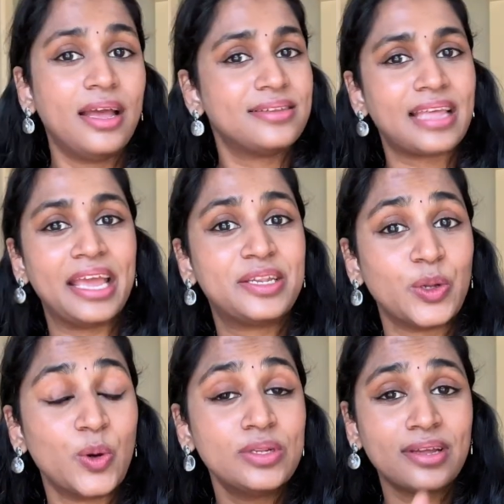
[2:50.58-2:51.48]
Side
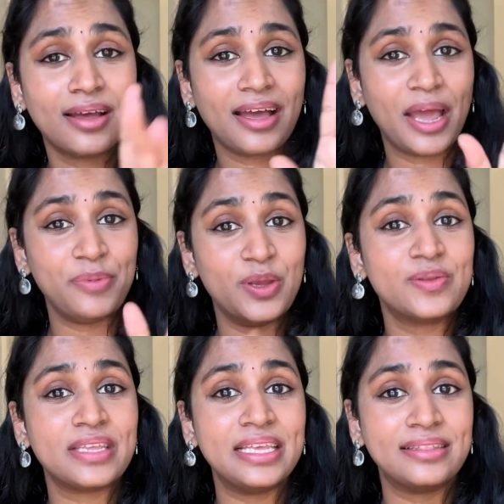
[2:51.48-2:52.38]
note, I'm
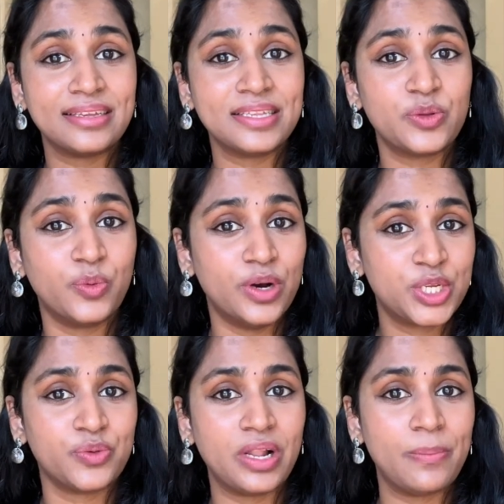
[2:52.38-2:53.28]
using this
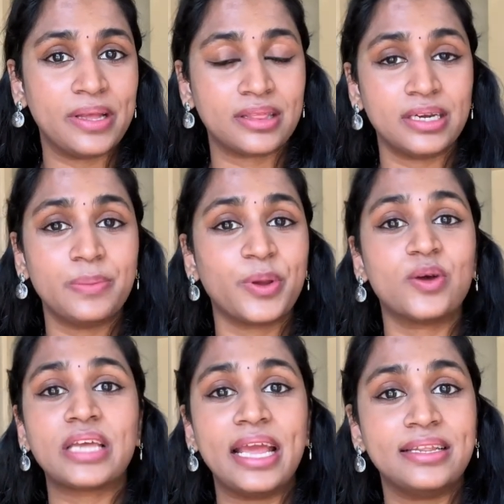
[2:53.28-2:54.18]
virtual method
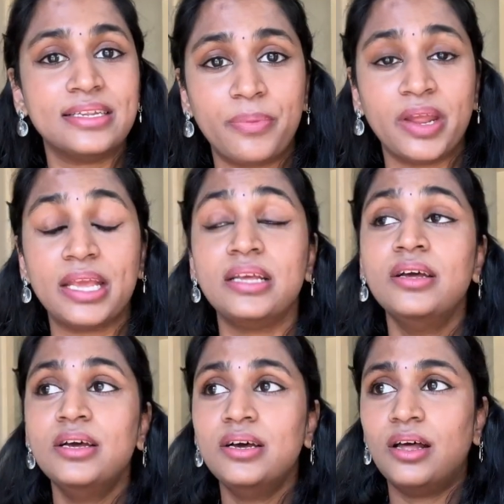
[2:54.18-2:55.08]
because I didn't bring
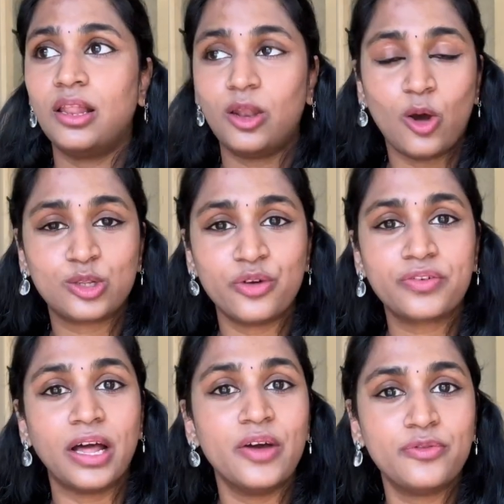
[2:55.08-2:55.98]
a lot of
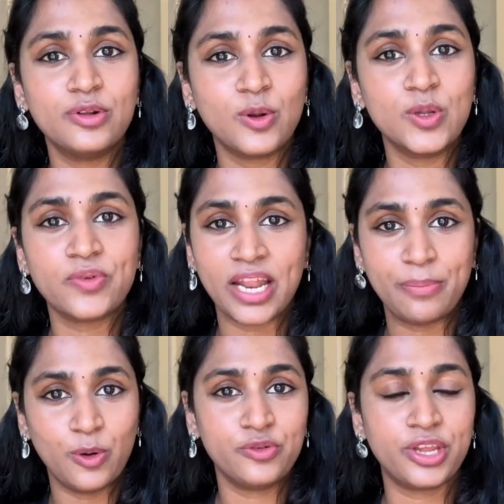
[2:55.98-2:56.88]
colorful clothes when I
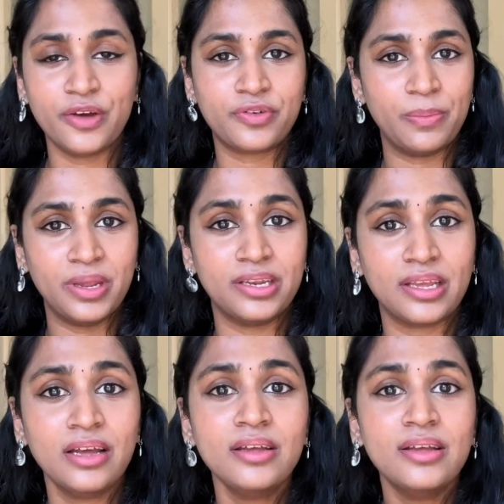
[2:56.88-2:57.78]
moved here from
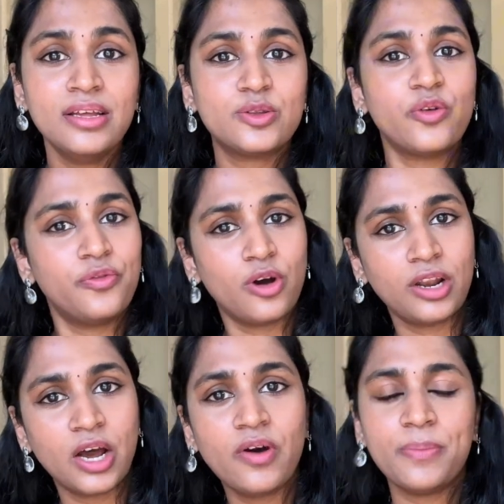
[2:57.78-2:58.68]
India. So for
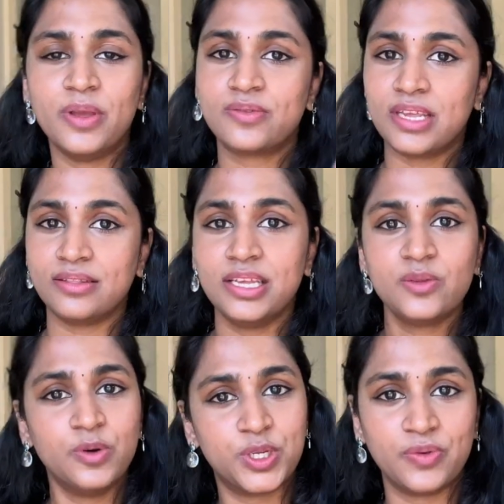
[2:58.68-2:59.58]
now, I'm using this
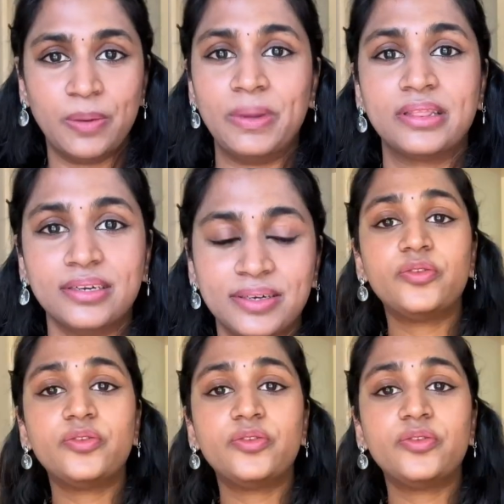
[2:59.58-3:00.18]
virtual method.